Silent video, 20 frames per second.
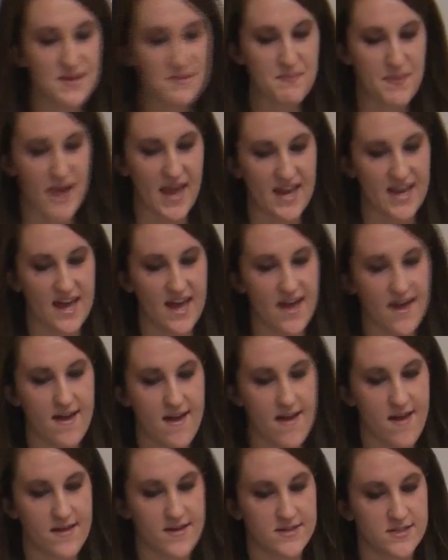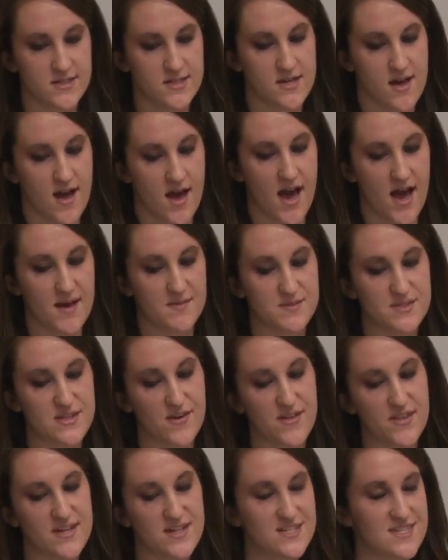in beta,
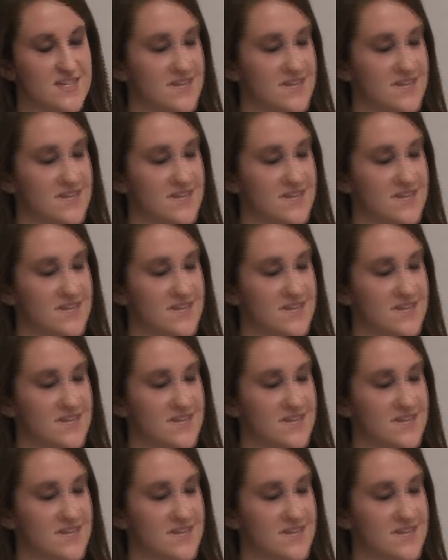so there's